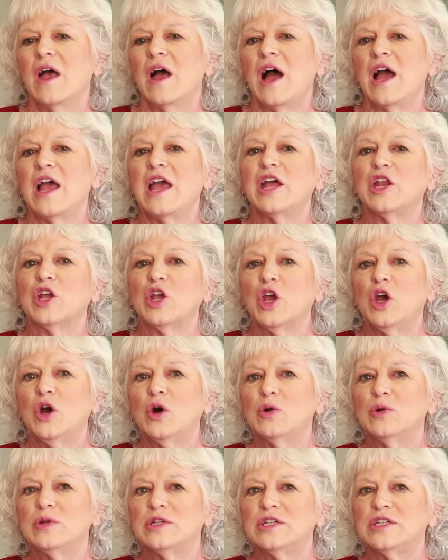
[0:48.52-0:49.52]
I had a
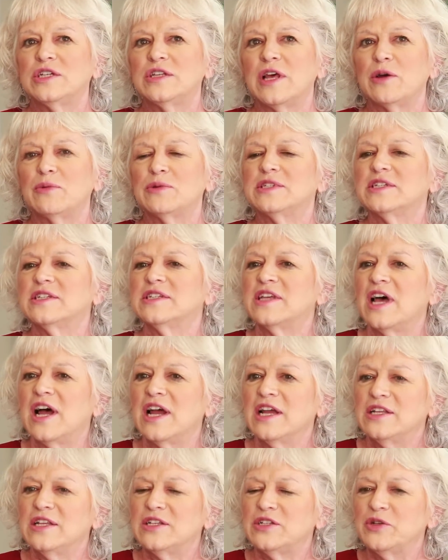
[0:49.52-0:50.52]
coach that was
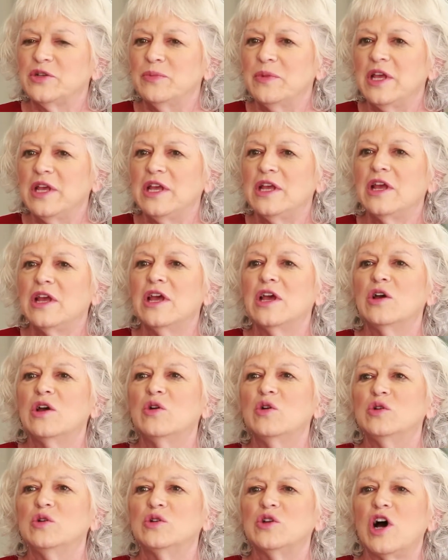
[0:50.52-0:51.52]
assigned to me
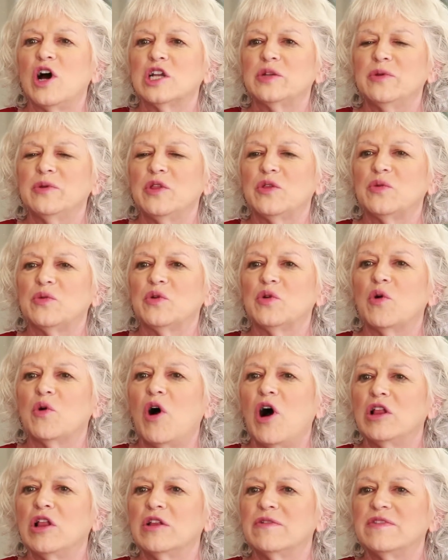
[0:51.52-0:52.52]
who talked me through
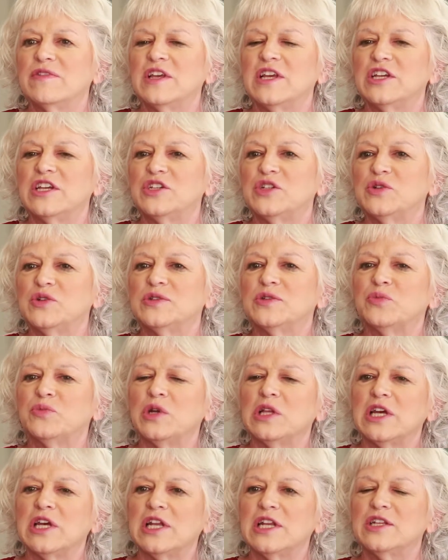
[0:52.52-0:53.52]
all of the issues
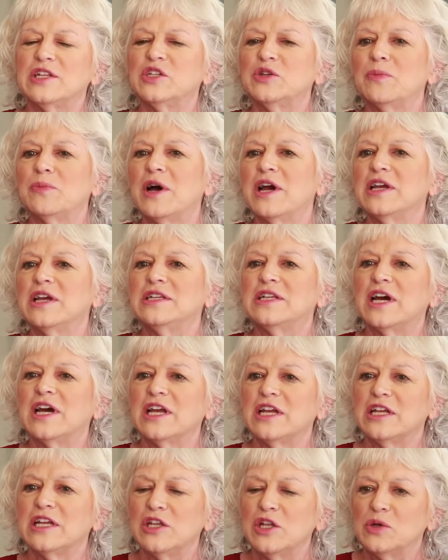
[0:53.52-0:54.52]
related to my
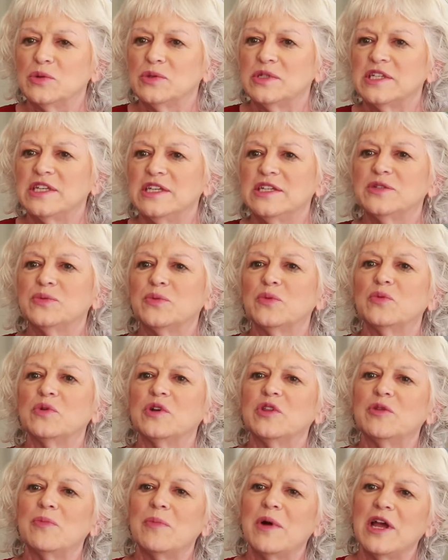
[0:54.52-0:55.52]
diagnoses
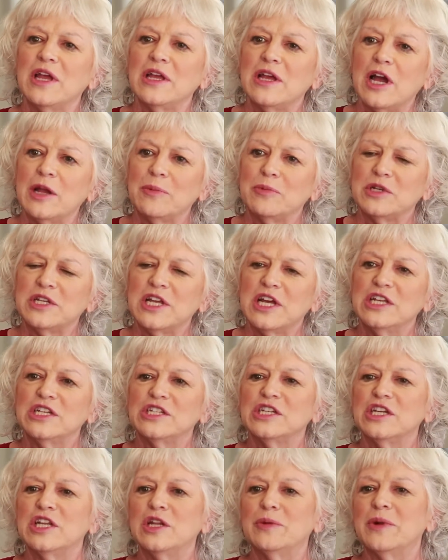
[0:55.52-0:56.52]
with my
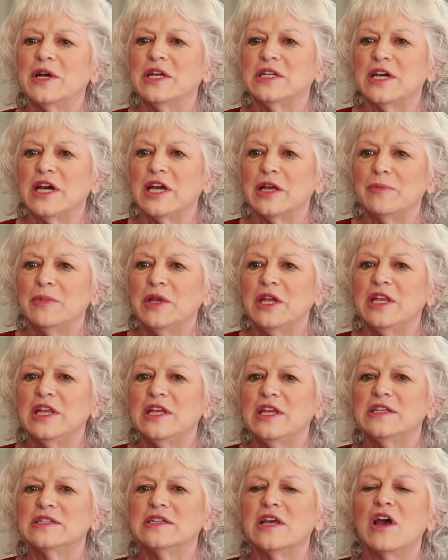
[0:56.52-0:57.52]
hypertension and my
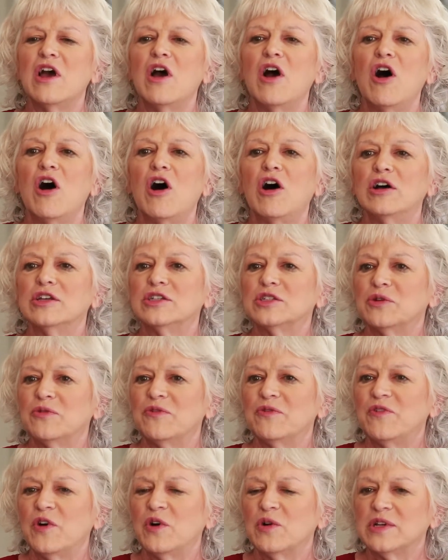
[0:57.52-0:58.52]
diabetes.
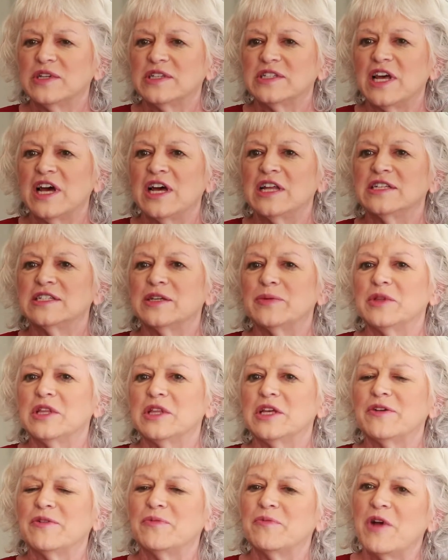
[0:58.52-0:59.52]
Also focused on some
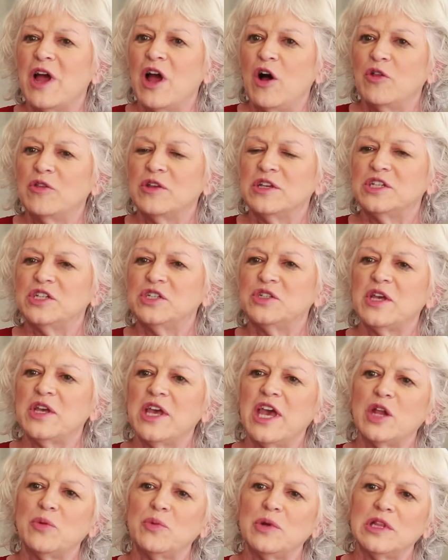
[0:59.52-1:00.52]
of the health issues I
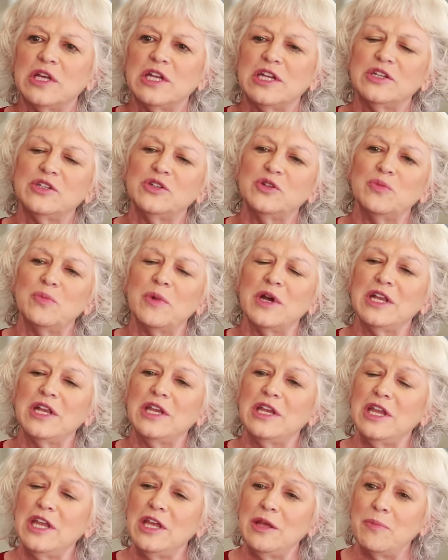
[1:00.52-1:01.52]
had related to my
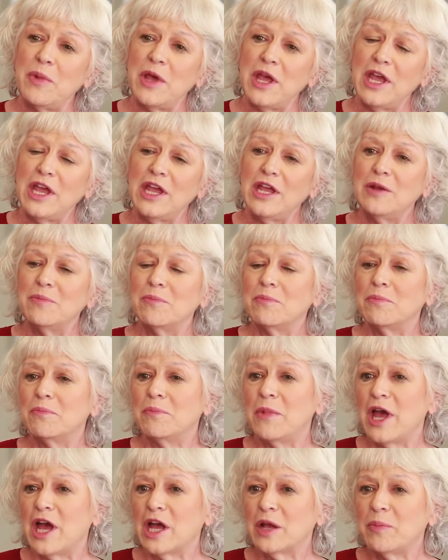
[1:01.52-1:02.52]
knee
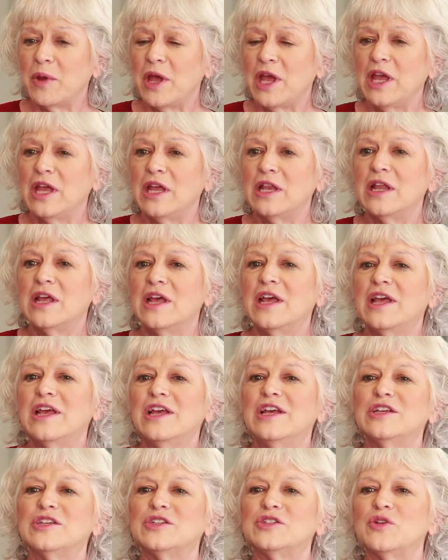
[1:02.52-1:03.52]
pain, back pain,
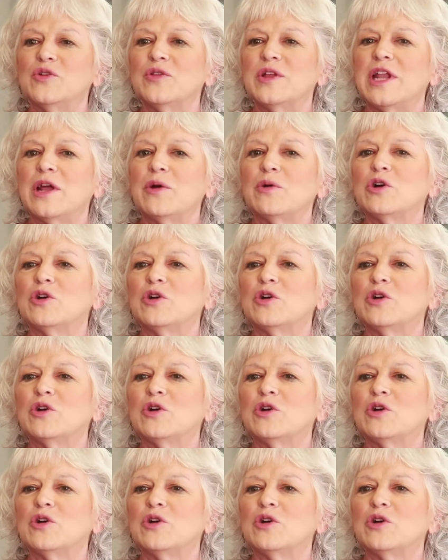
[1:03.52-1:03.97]
so that I